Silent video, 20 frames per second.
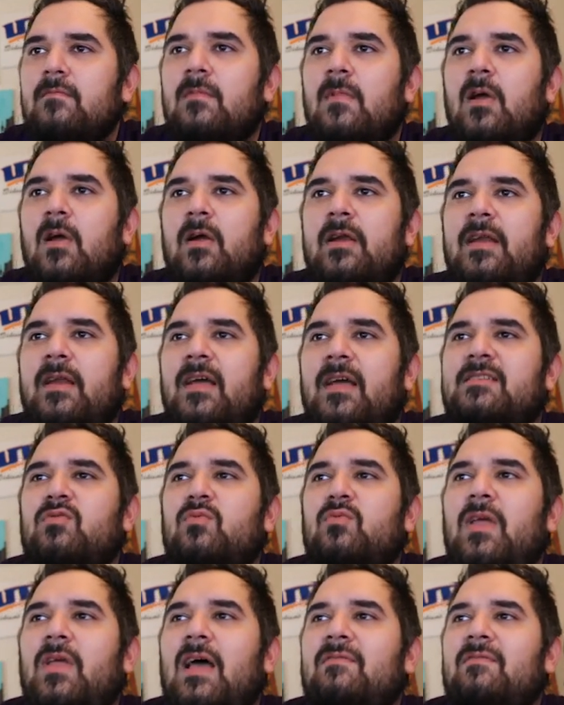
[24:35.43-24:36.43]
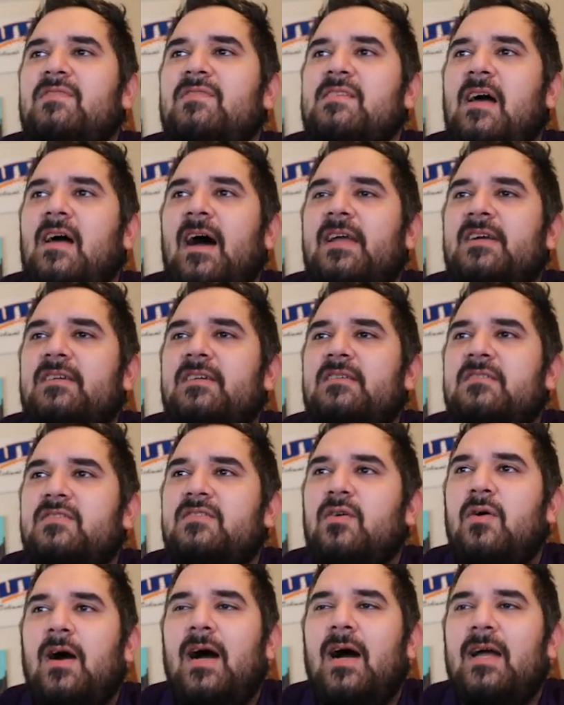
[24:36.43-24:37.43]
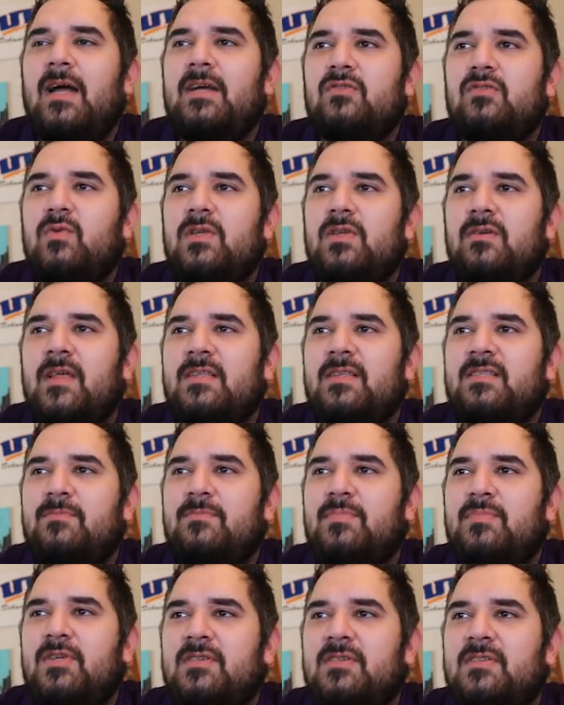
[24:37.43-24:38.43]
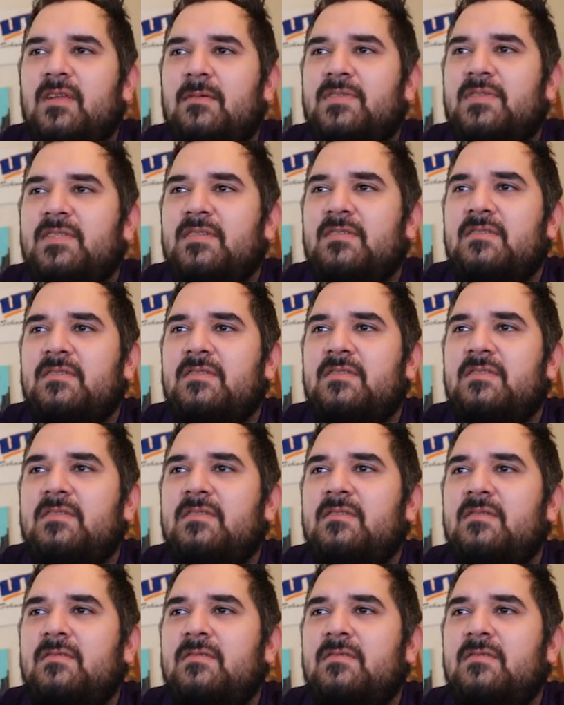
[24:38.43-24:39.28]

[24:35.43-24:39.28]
All right, next one we have is iron. So iron, we know that's a pure substance.